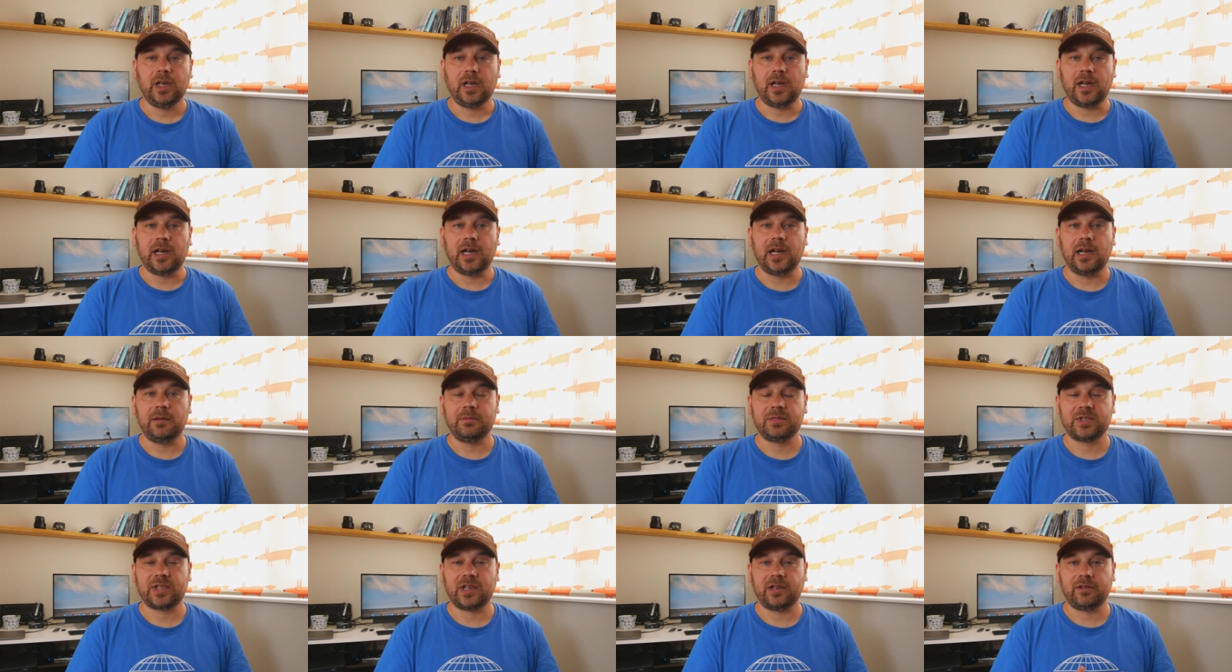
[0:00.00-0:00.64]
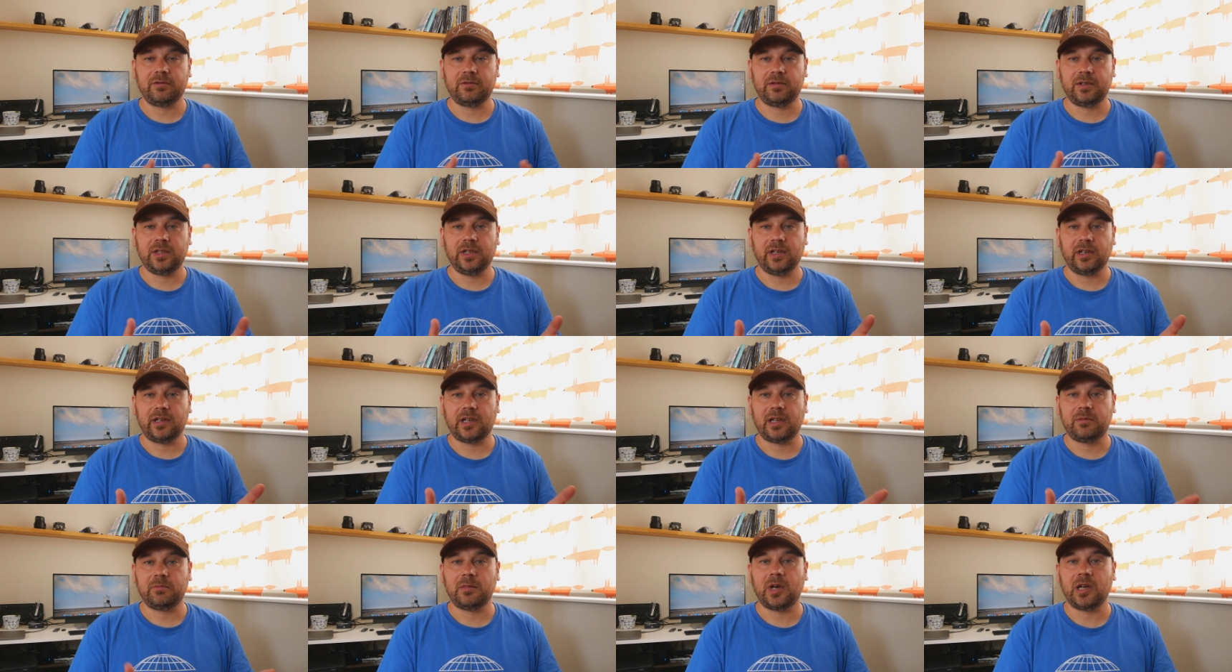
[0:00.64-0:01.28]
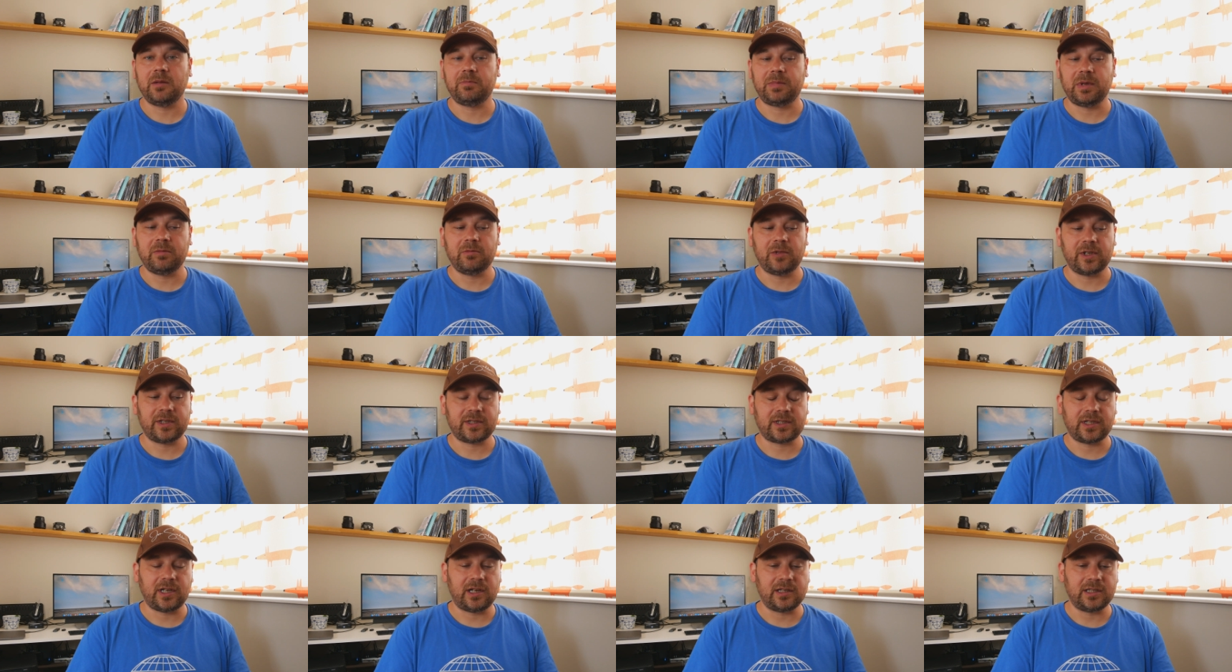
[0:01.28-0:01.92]
So that might be my
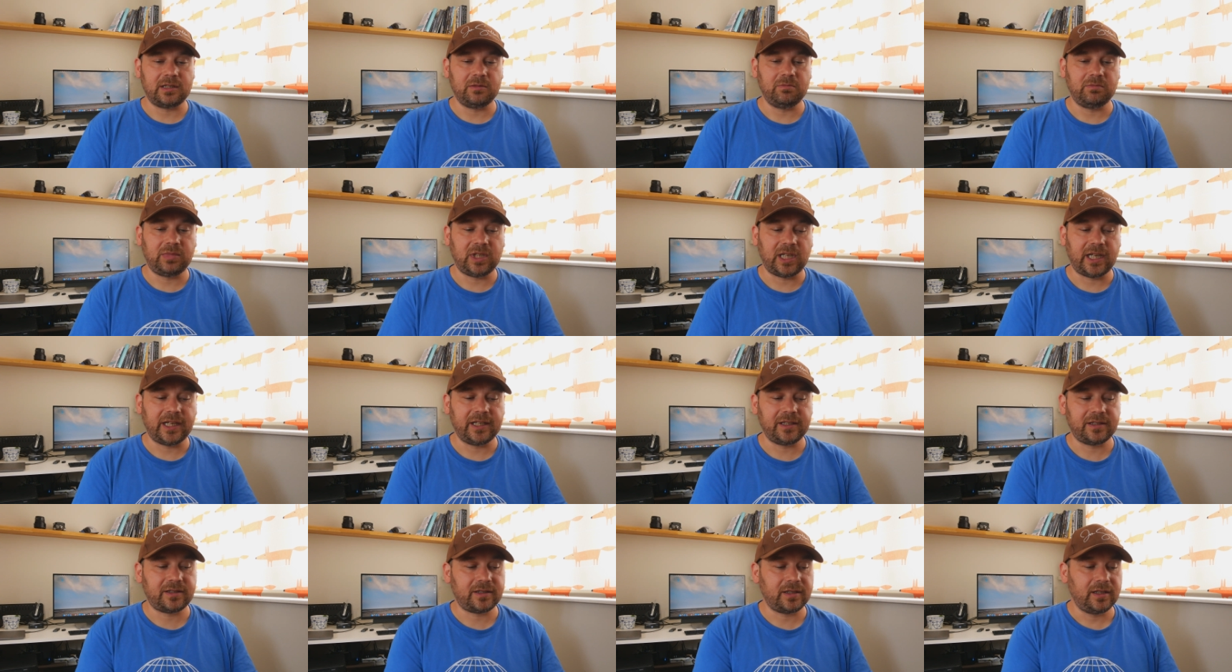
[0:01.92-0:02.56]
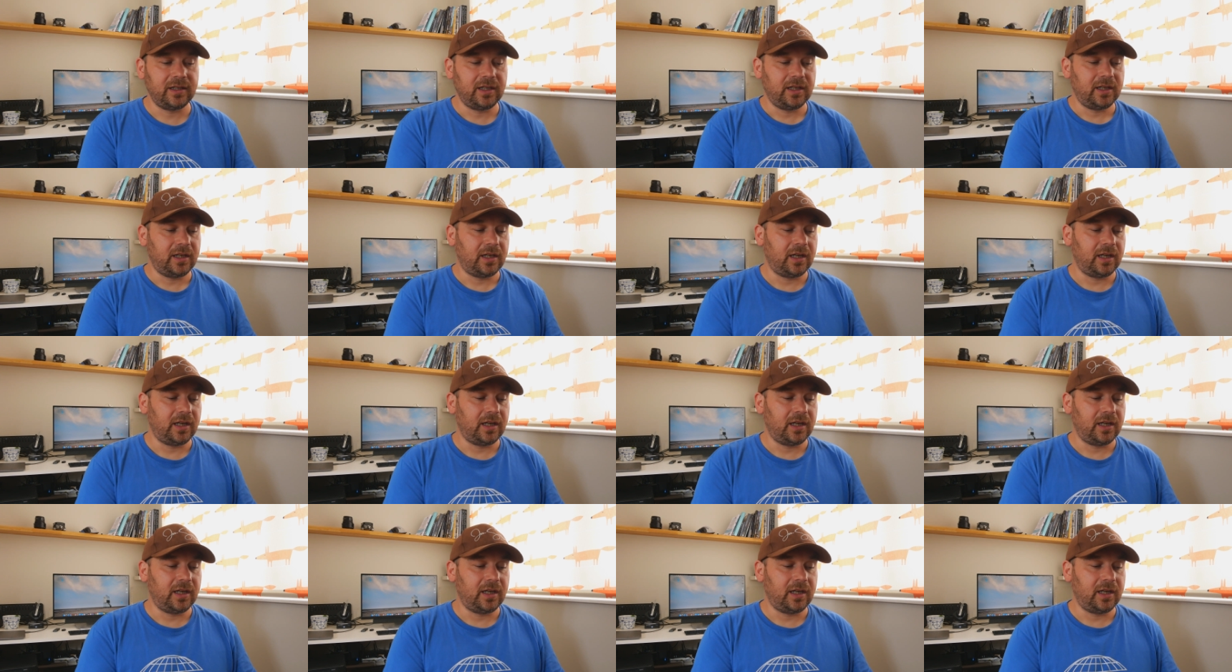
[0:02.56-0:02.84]
starting place.